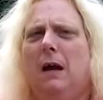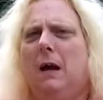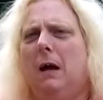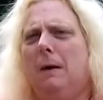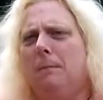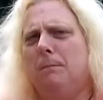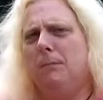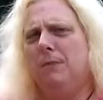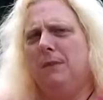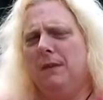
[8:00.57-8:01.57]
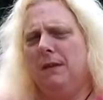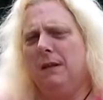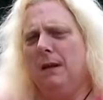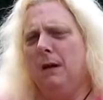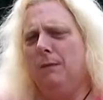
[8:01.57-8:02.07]
um,
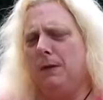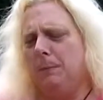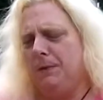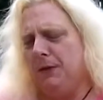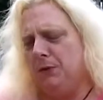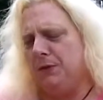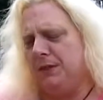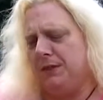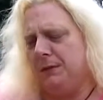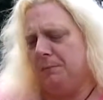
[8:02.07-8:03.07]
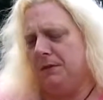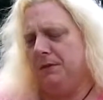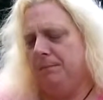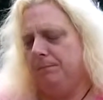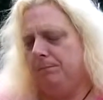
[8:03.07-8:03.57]
of our computer systems.